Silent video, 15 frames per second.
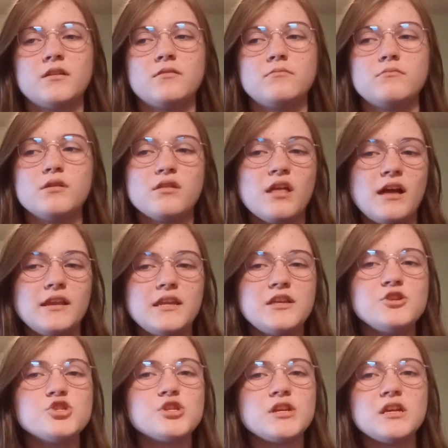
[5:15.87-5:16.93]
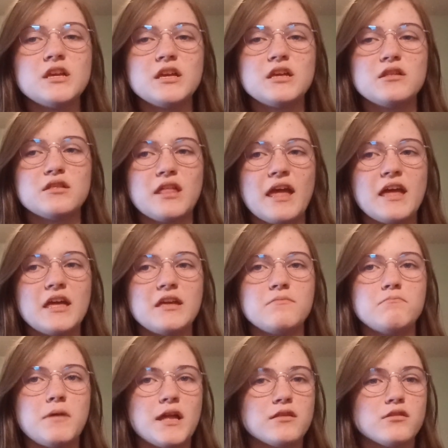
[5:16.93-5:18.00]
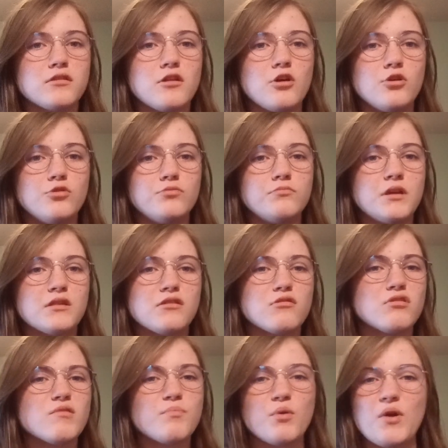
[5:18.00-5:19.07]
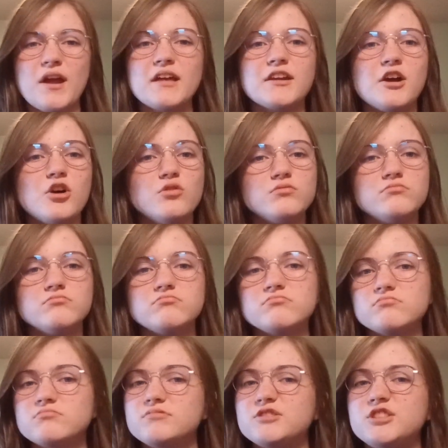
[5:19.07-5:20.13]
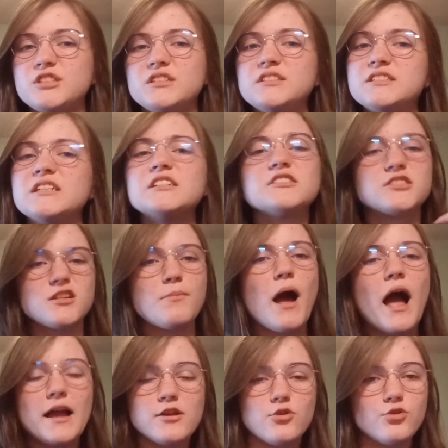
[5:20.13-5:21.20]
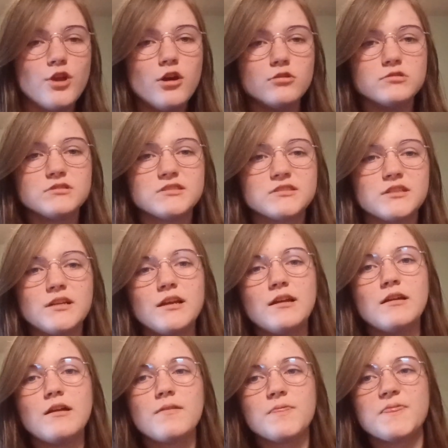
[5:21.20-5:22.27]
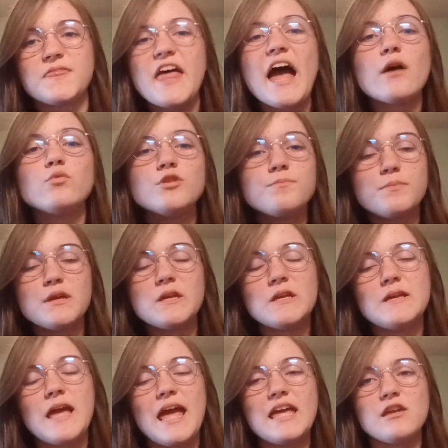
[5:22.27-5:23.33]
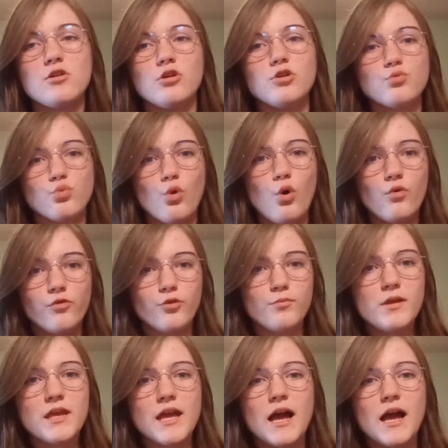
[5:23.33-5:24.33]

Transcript: Miss Honey, she is a mezzo soprano. She sings some higher notes. That would be a good role for me.